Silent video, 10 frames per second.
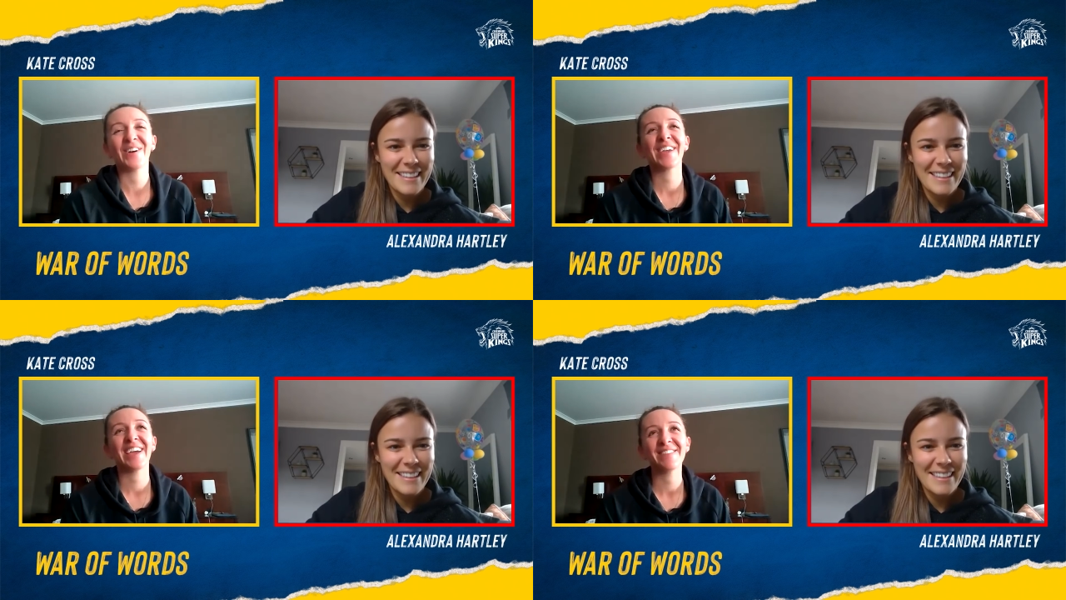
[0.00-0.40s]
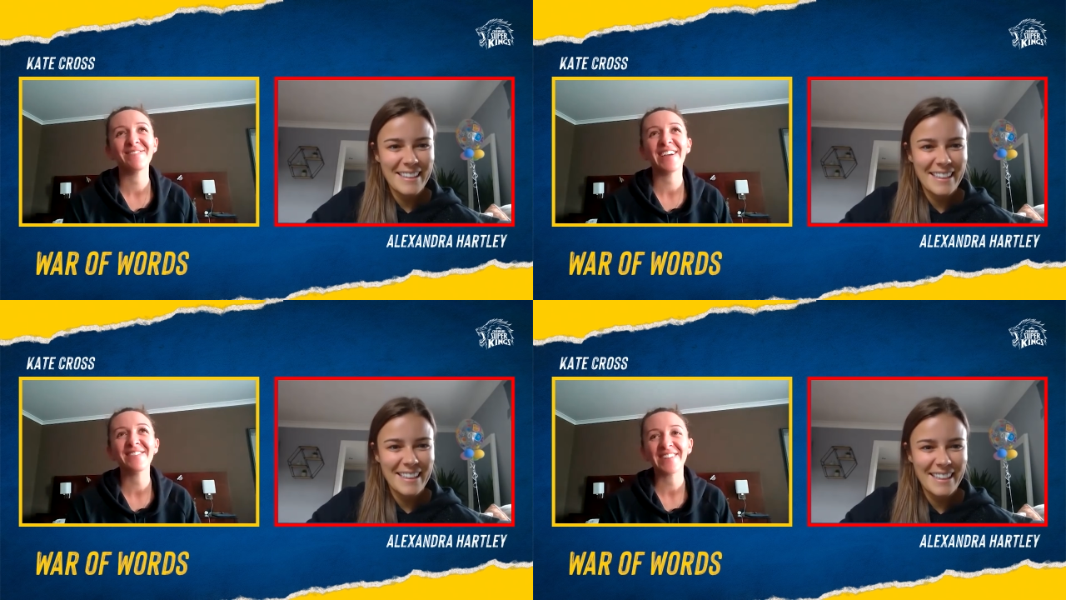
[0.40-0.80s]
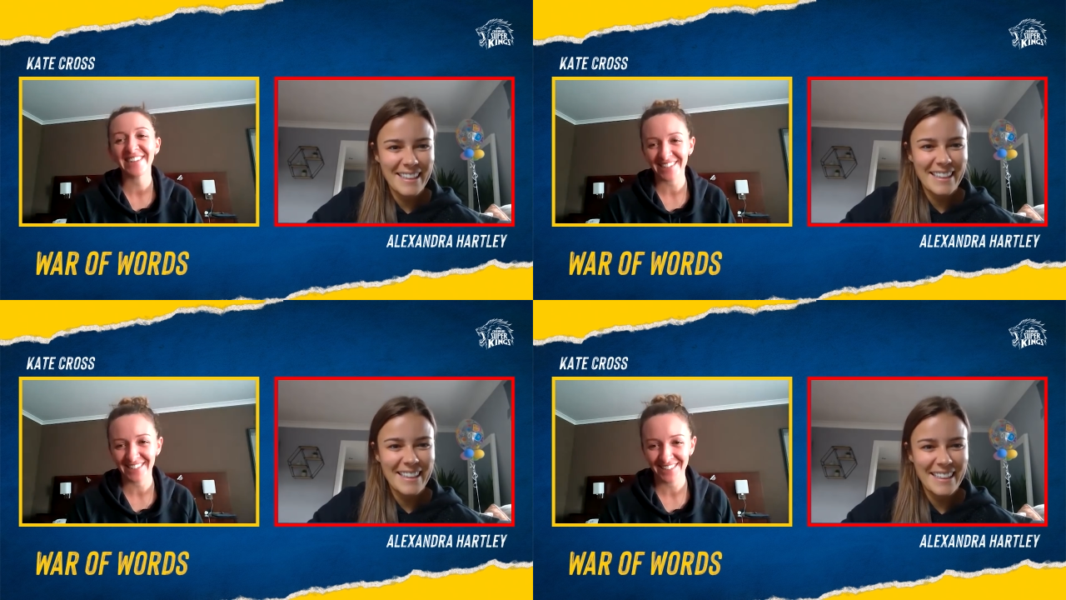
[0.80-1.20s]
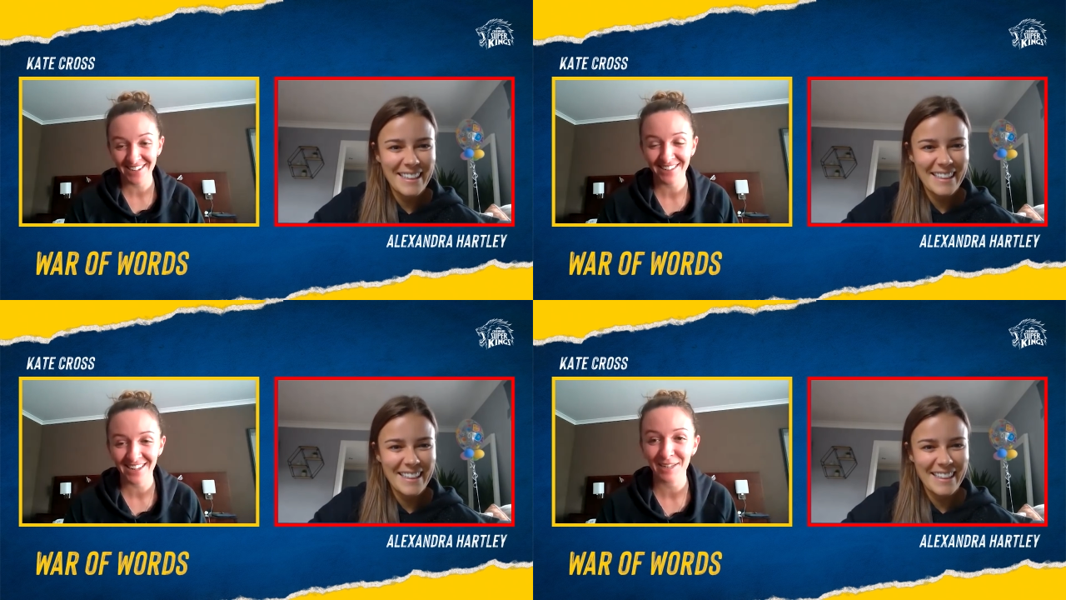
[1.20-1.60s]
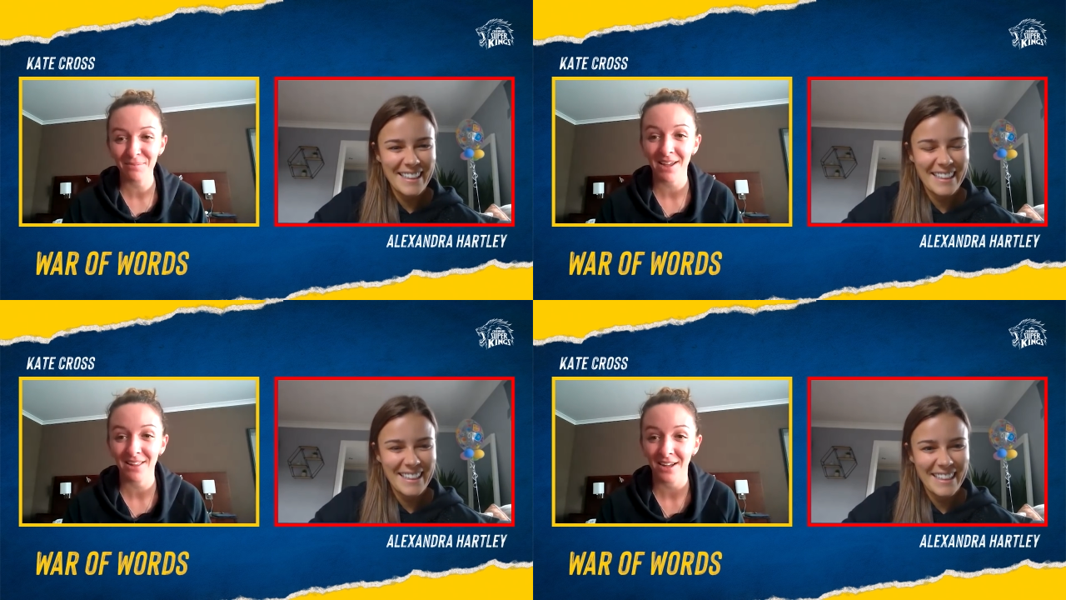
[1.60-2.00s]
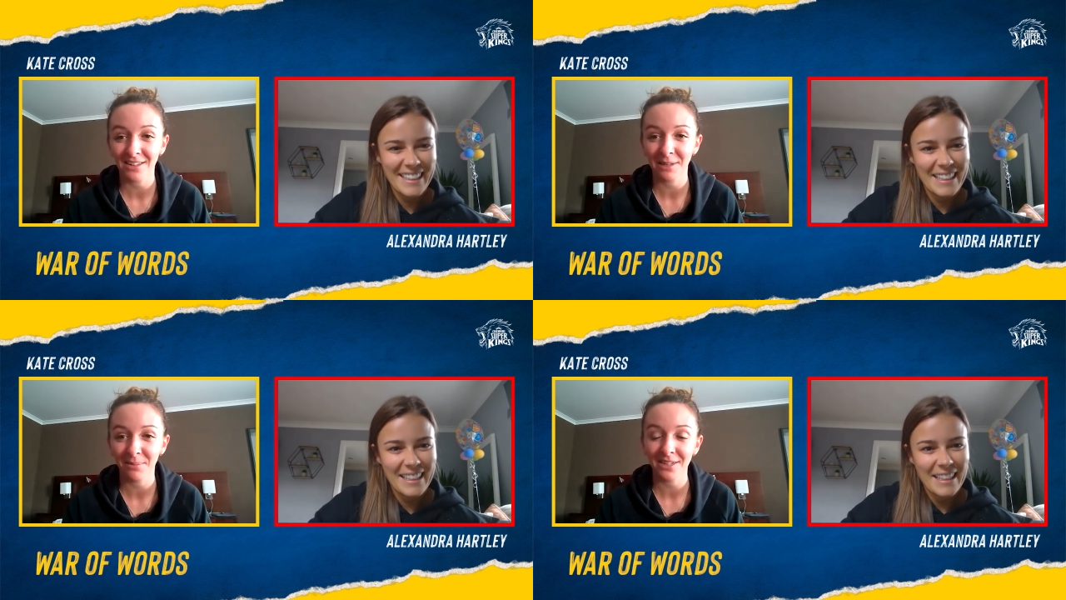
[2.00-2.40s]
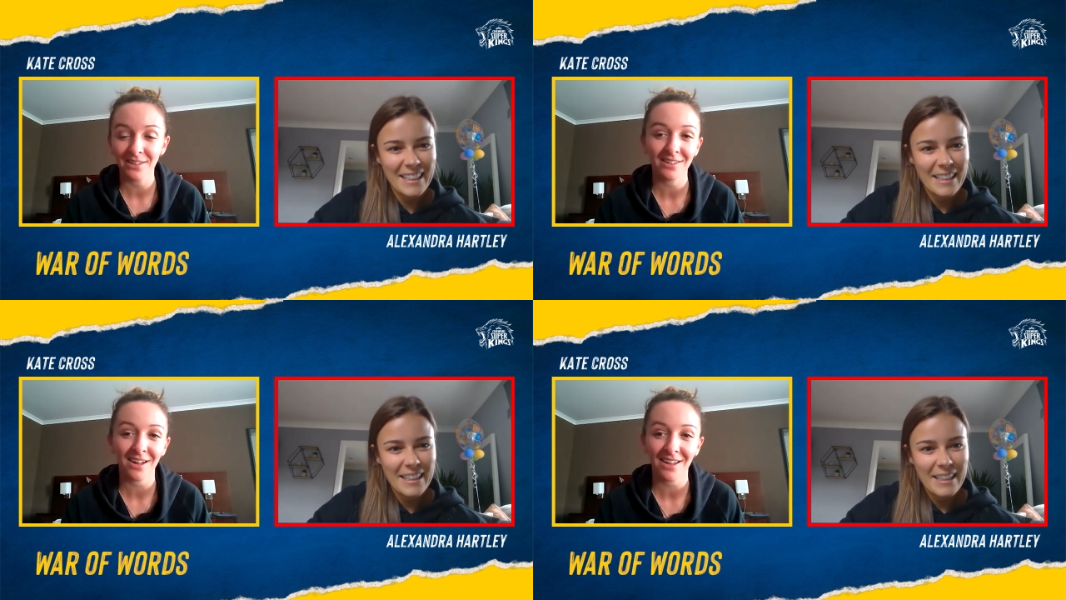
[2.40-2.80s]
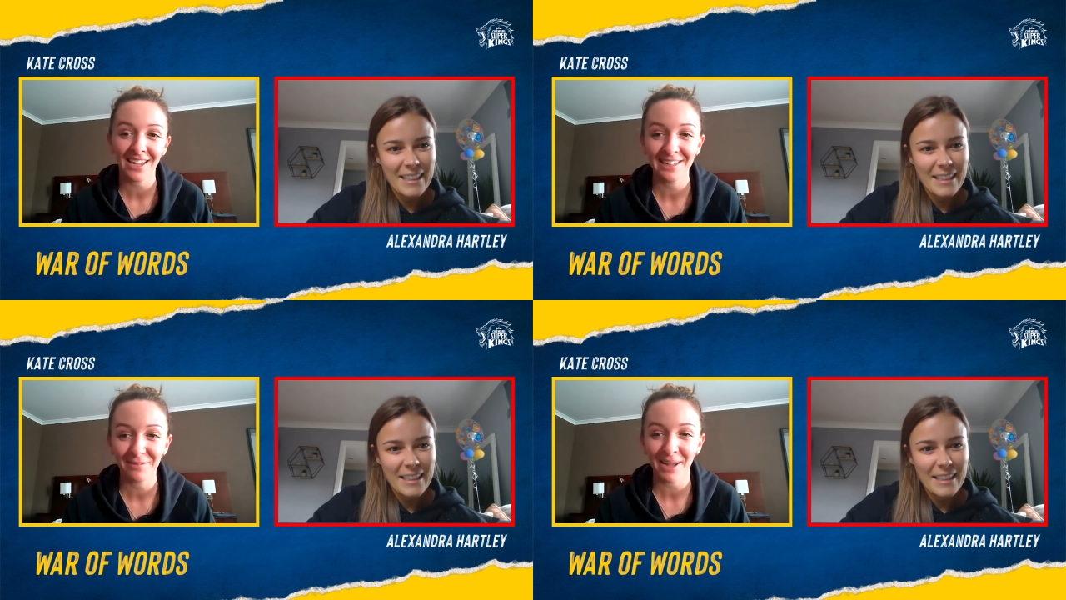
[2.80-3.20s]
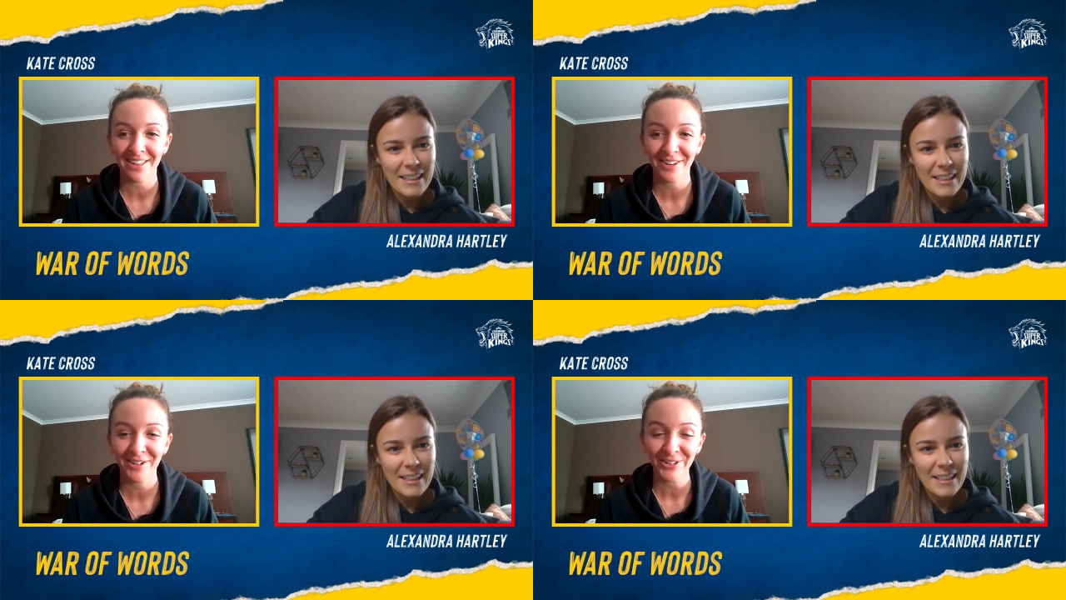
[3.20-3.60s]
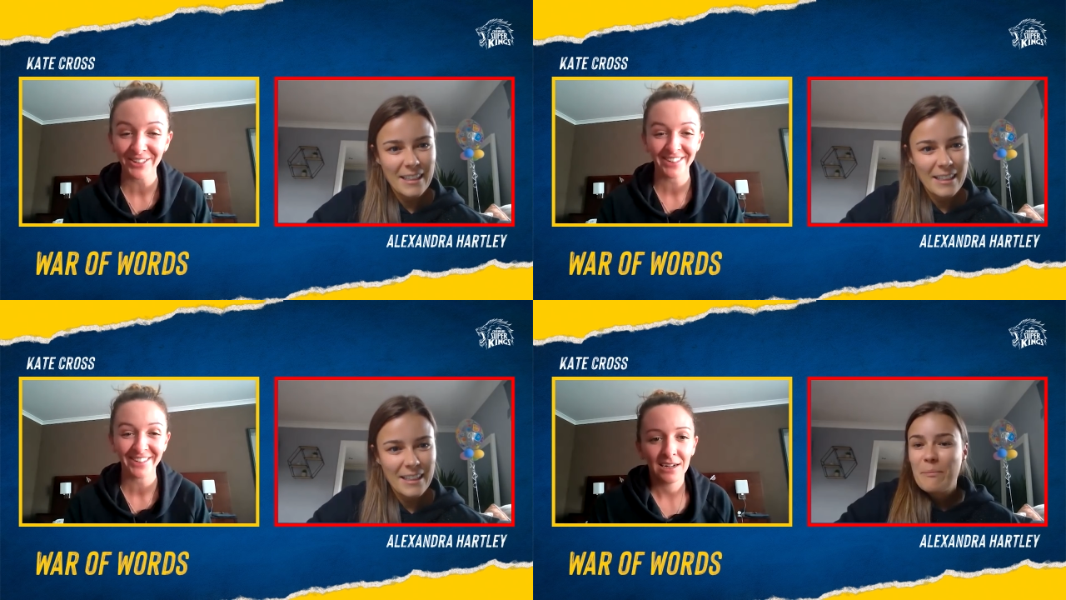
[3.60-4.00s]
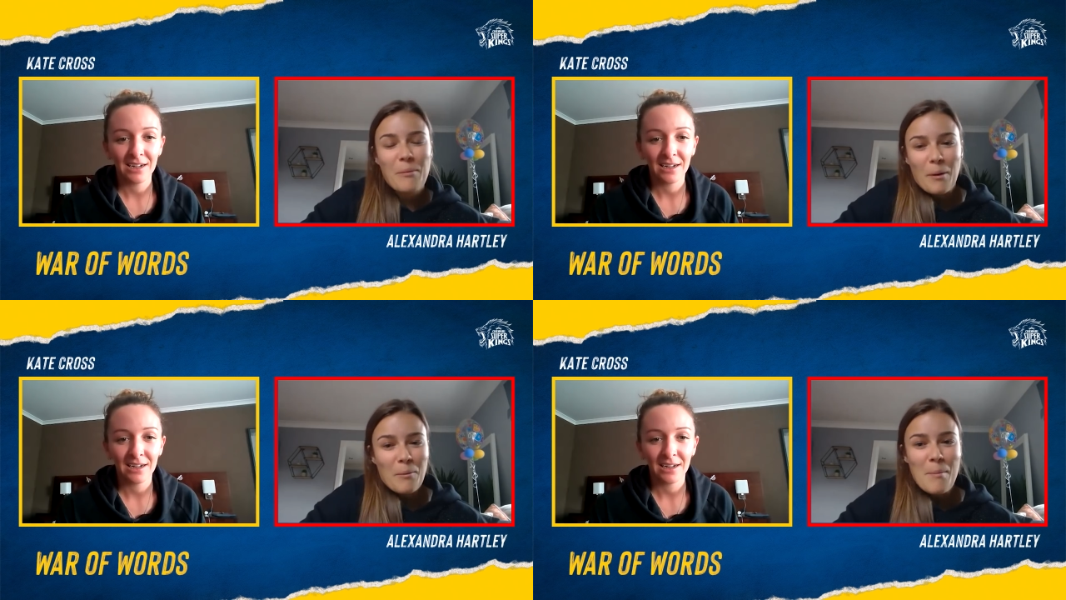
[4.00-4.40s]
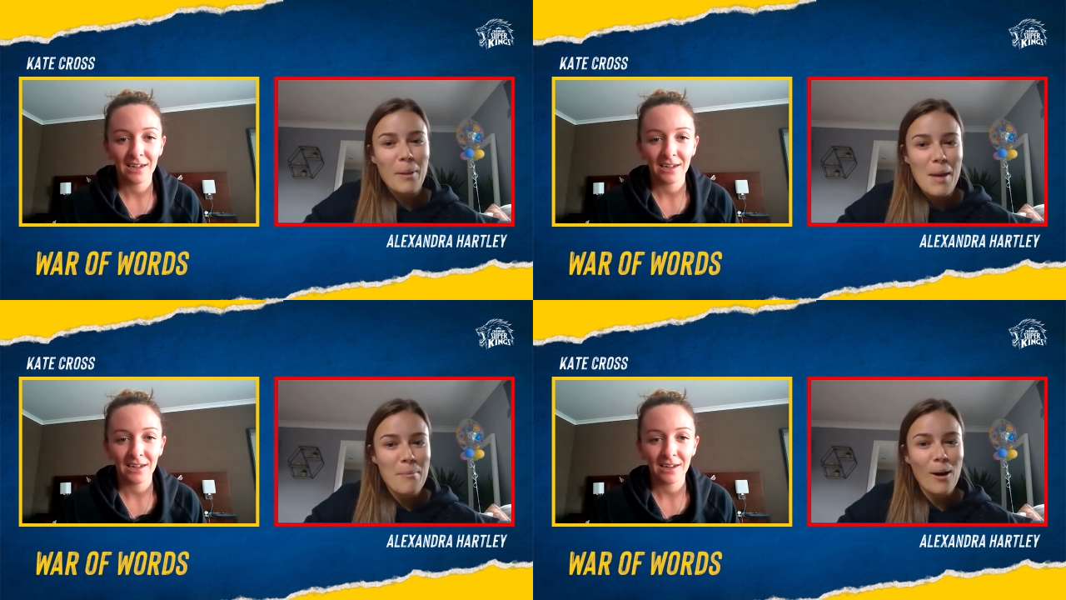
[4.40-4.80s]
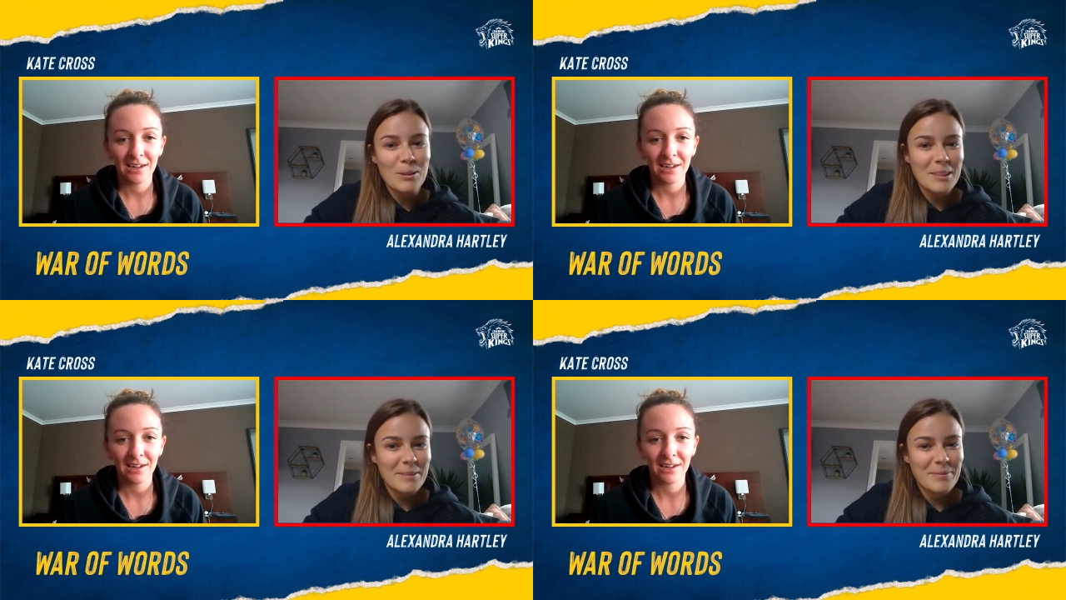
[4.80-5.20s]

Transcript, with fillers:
Speaker 1: okay, the main reason CSK is better than RCB is because our kit is better than yours. Well, we play bold.